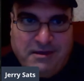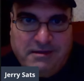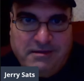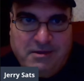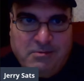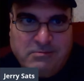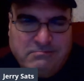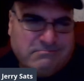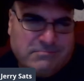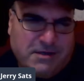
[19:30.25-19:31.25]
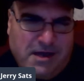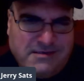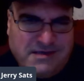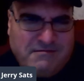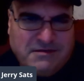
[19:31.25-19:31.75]
You
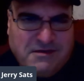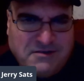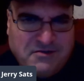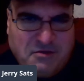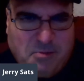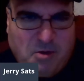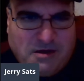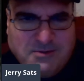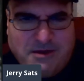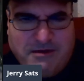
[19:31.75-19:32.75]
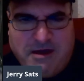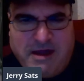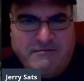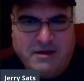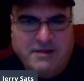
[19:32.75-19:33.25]
guys have industrial parks where you're
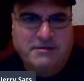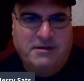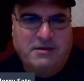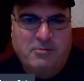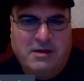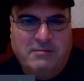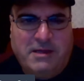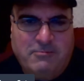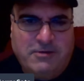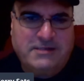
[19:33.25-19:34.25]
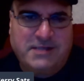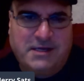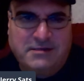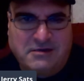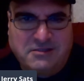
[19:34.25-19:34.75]
at, right? You know what I mean when I say
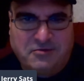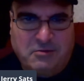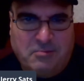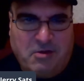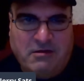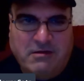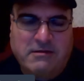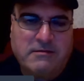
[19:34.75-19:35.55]
industrial park?